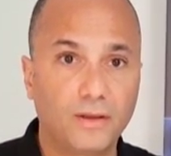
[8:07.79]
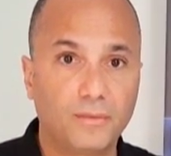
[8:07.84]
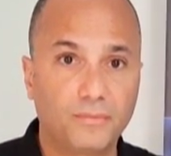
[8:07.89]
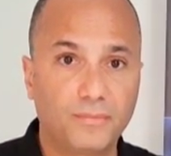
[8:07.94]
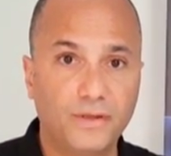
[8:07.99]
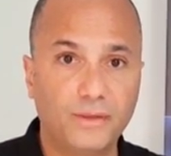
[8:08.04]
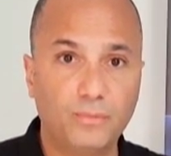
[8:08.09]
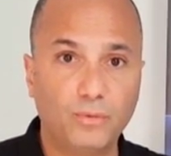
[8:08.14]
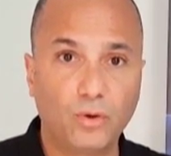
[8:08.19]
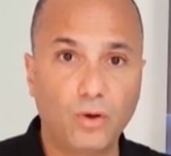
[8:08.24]

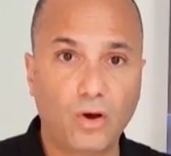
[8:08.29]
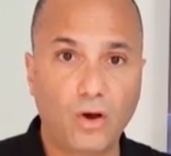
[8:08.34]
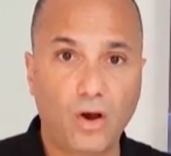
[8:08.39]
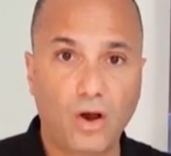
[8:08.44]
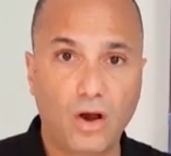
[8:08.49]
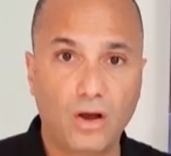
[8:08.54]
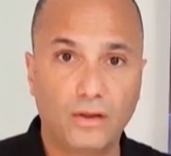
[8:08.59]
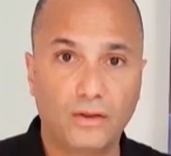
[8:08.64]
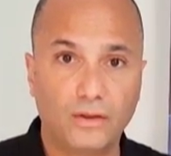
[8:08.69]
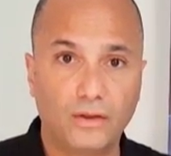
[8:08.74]

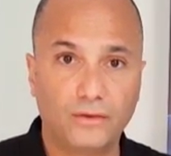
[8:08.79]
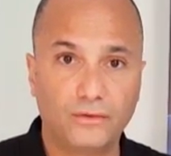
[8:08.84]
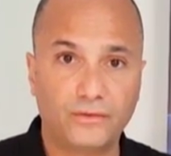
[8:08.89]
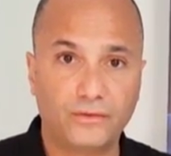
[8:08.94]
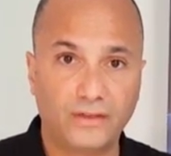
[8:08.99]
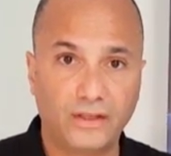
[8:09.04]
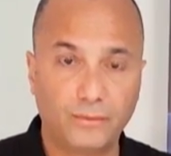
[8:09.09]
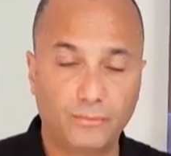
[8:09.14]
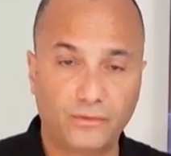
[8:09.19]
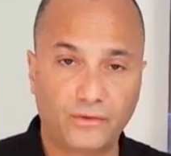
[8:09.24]
People
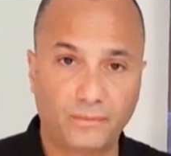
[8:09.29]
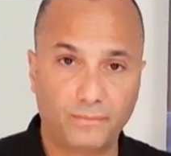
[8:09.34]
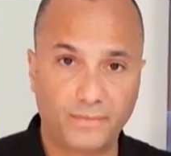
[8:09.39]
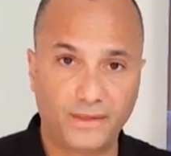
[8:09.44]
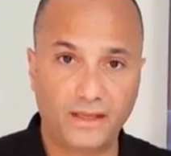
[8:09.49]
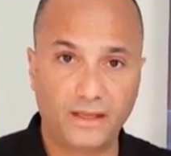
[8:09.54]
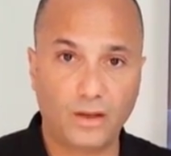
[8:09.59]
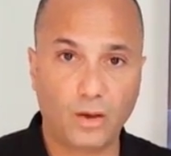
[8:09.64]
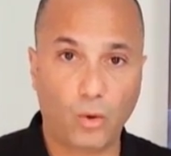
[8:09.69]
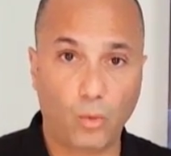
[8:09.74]
seem to
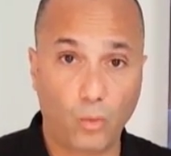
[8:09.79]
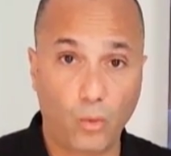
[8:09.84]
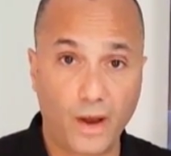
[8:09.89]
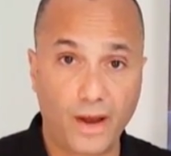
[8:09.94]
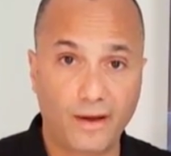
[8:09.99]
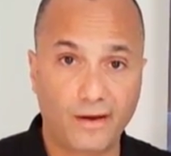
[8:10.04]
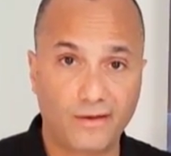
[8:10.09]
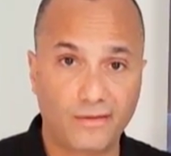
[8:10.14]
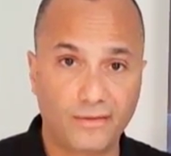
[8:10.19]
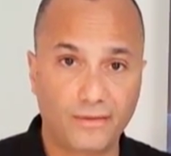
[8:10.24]
be
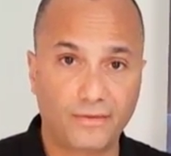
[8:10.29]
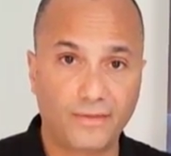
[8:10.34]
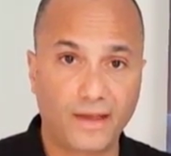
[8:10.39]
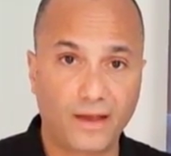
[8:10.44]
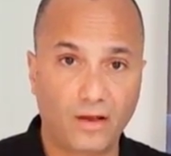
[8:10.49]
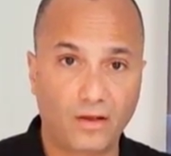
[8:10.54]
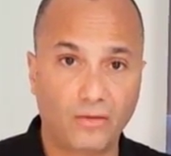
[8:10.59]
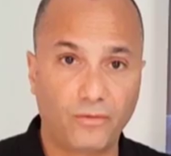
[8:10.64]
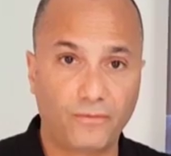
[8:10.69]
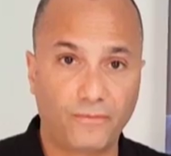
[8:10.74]
aware that the
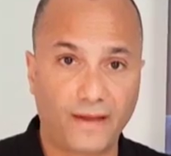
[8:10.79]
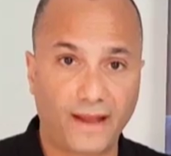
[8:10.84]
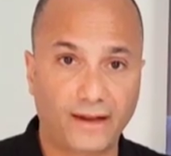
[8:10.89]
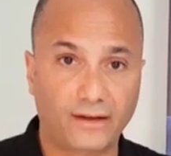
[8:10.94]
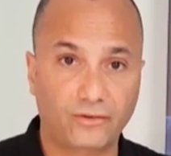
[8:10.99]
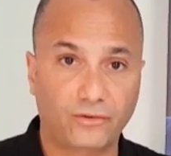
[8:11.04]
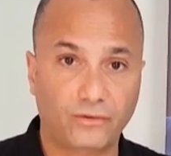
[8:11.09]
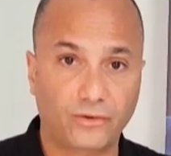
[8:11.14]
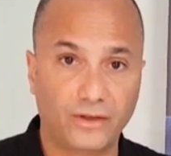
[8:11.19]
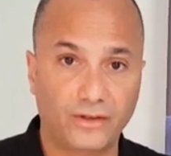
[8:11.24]
Health
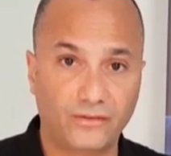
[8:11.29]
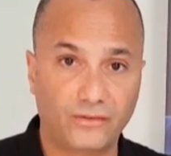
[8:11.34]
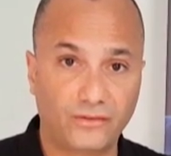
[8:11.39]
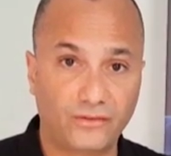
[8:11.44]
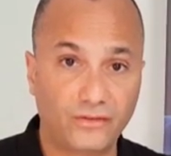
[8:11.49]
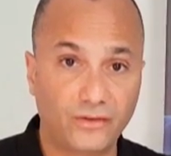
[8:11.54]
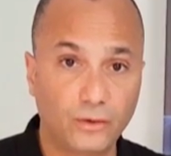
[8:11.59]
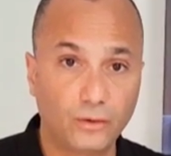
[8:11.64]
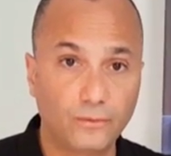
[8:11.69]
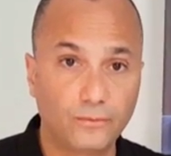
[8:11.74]
Factory's
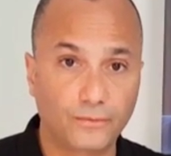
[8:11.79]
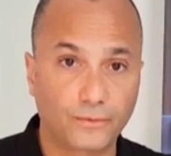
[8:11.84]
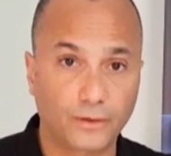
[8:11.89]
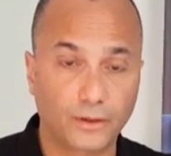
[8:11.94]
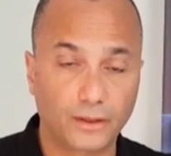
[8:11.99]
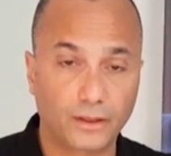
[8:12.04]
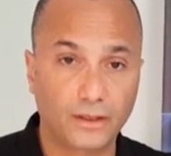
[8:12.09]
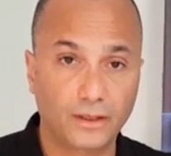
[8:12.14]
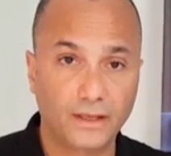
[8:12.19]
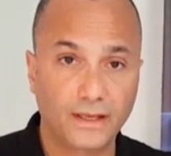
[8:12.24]

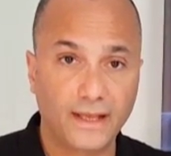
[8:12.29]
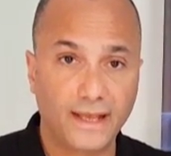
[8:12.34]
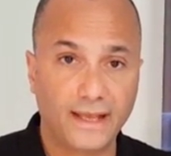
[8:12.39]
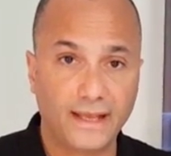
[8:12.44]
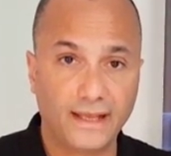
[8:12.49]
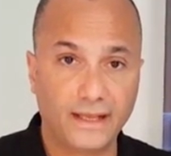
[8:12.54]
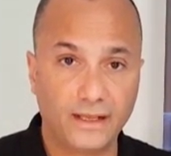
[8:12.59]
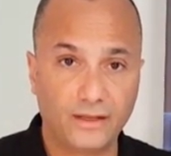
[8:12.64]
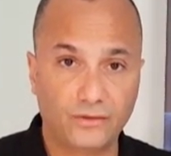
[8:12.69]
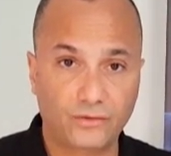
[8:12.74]
silver
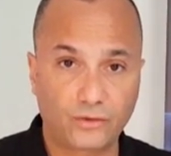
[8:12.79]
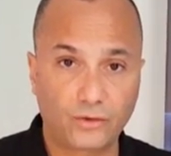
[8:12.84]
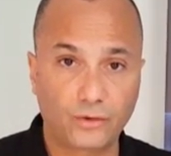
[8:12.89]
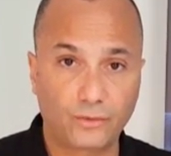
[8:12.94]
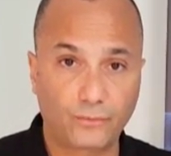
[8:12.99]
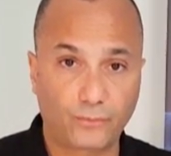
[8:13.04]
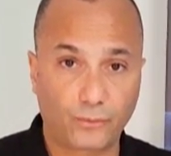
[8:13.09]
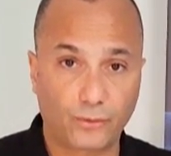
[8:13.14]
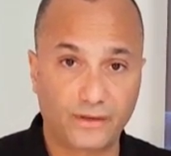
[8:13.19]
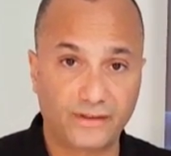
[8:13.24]
is
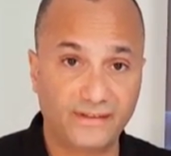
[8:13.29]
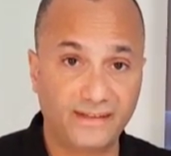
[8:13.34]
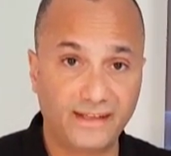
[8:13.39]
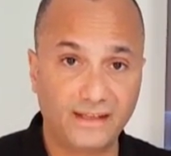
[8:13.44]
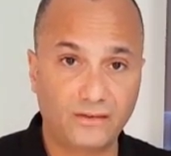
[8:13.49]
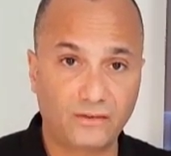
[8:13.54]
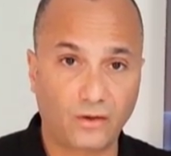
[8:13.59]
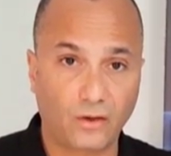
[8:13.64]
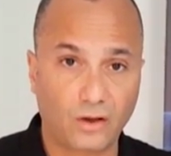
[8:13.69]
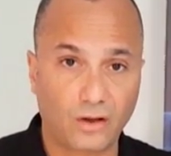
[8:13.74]
good for a
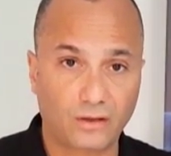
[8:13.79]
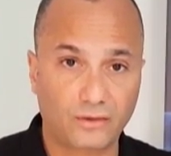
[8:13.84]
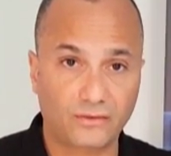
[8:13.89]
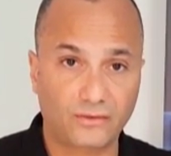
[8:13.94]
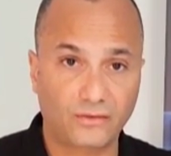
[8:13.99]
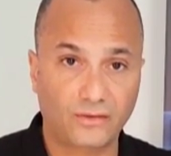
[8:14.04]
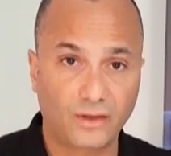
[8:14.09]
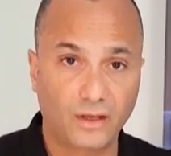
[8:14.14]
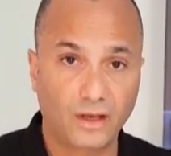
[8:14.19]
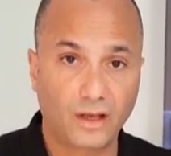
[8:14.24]
detox.